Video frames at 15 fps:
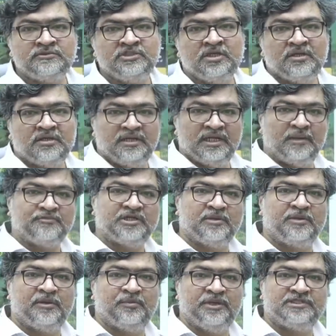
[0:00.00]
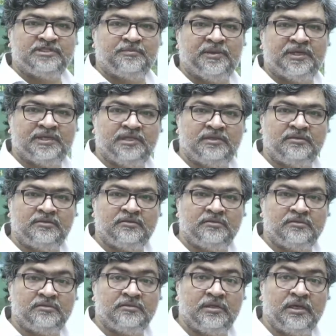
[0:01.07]
Namcha Barwa is a peak in
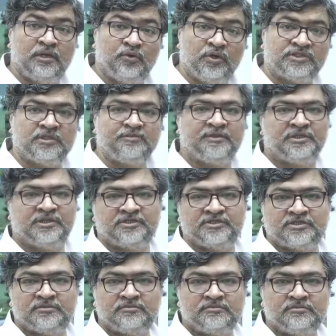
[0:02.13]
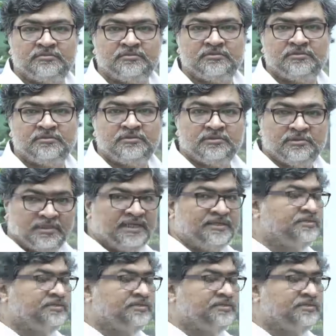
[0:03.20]
Arunachal Pradesh, right?